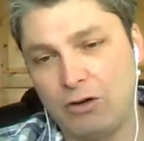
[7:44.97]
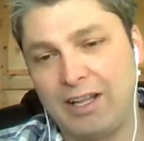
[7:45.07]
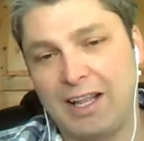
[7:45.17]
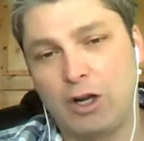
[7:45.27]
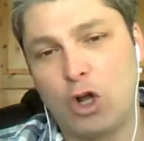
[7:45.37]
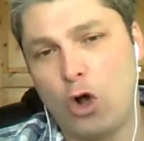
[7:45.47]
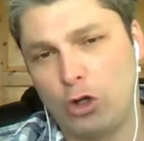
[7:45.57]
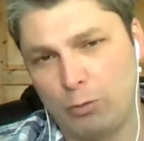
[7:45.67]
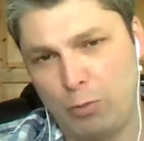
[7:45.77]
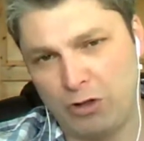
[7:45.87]
that are
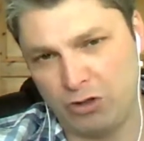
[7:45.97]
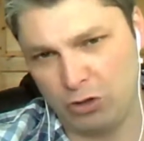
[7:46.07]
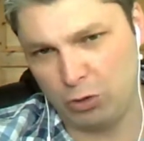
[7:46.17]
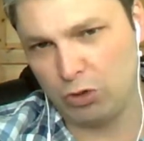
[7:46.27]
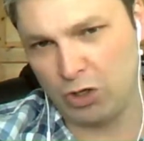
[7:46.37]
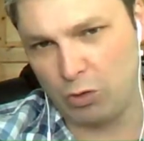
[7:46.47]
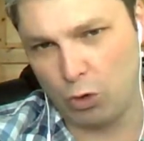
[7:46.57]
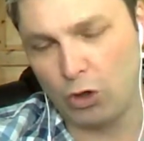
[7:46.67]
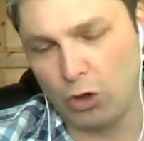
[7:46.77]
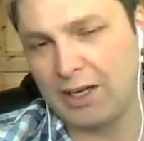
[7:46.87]
called upon to do certain
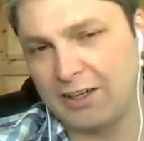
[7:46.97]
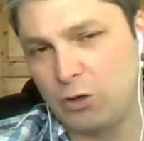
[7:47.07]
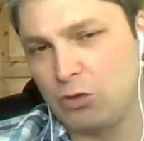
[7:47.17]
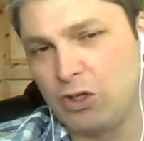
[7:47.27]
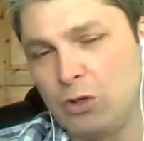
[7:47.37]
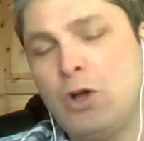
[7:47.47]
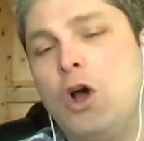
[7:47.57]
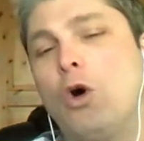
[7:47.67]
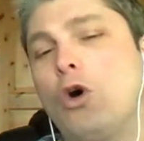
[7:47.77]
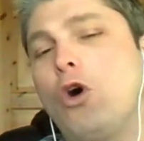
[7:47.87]
work like they used to do,
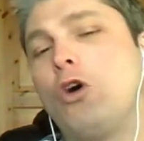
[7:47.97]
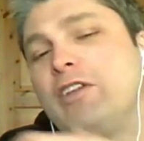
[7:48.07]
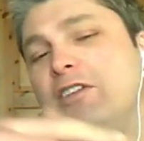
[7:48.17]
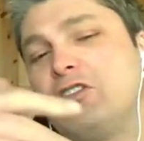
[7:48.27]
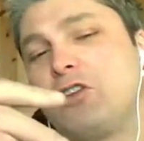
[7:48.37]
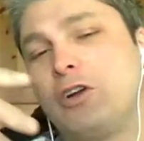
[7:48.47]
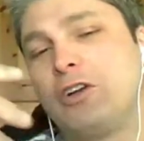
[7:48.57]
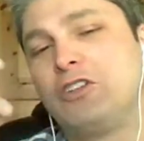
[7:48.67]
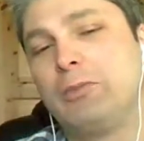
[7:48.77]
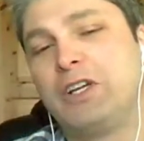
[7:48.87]
or are they
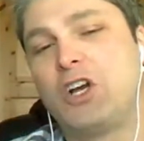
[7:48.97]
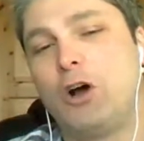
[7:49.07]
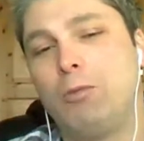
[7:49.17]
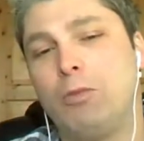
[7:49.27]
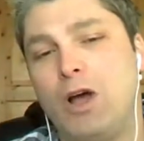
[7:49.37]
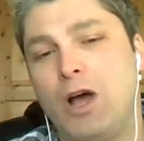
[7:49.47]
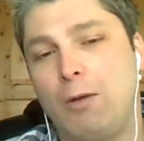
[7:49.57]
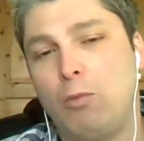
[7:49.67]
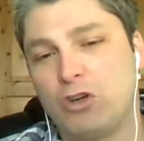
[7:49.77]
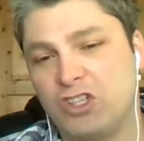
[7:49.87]
starting to become a
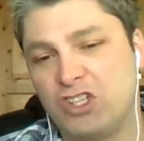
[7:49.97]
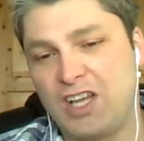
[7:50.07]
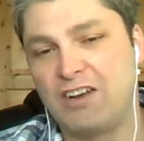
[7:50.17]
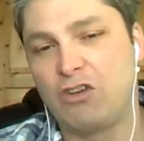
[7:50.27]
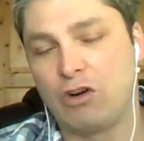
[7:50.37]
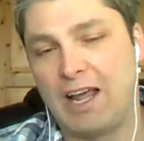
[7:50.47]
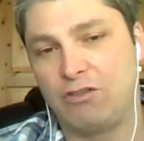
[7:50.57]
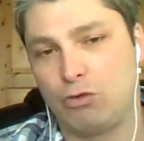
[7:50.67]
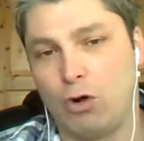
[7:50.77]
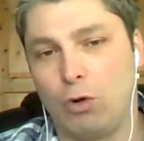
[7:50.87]
more
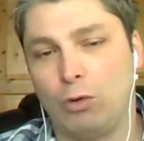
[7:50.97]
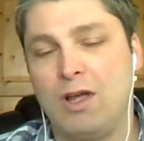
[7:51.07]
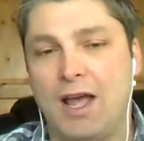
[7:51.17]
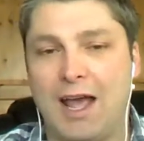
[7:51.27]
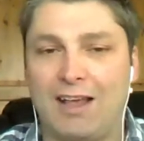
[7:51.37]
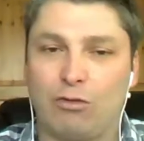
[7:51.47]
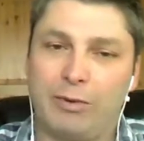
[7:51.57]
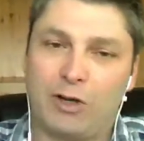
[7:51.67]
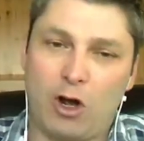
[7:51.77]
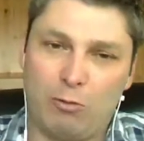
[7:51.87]
centralized role as we
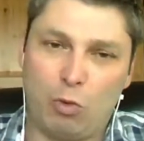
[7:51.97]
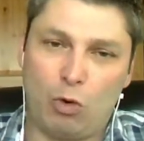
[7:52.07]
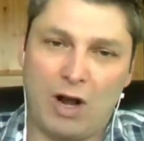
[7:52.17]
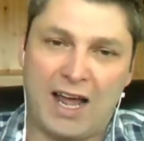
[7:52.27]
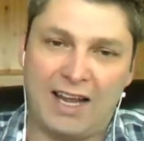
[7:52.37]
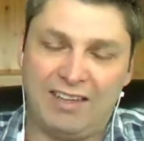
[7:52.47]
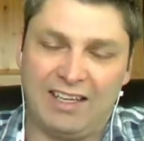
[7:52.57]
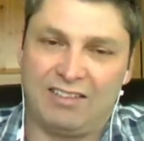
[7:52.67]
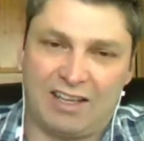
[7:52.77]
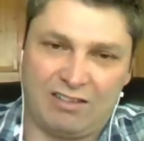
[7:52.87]
become more IT
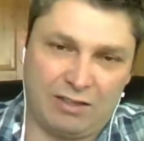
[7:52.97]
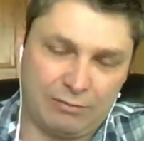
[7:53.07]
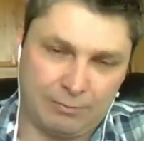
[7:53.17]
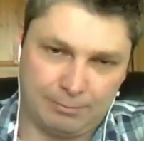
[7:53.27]
intensive?